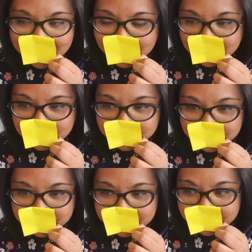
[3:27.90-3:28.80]

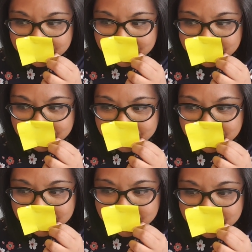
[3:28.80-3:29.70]

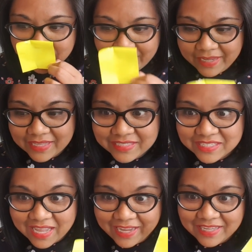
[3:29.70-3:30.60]
I
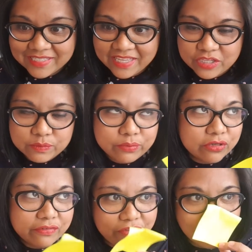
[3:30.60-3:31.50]
guess I can say this
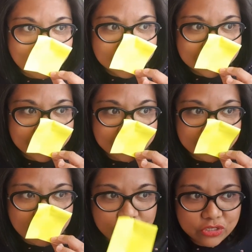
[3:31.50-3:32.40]
perfume is like
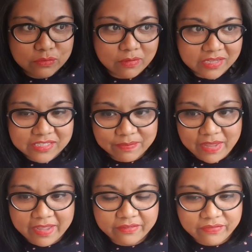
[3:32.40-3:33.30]
an orange blossom
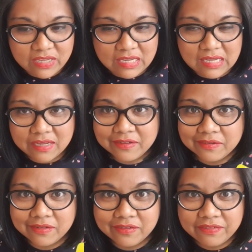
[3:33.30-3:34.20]
heavy
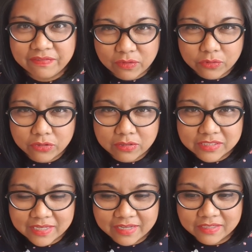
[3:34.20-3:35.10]
floral
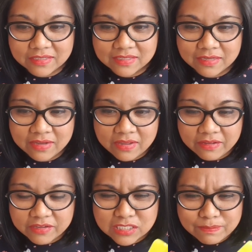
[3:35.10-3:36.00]
scent,
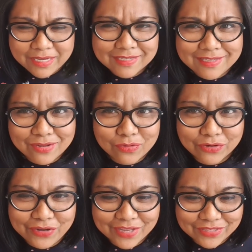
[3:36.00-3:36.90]
spicy
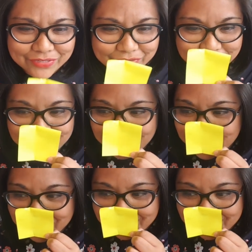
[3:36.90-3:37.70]
oriental,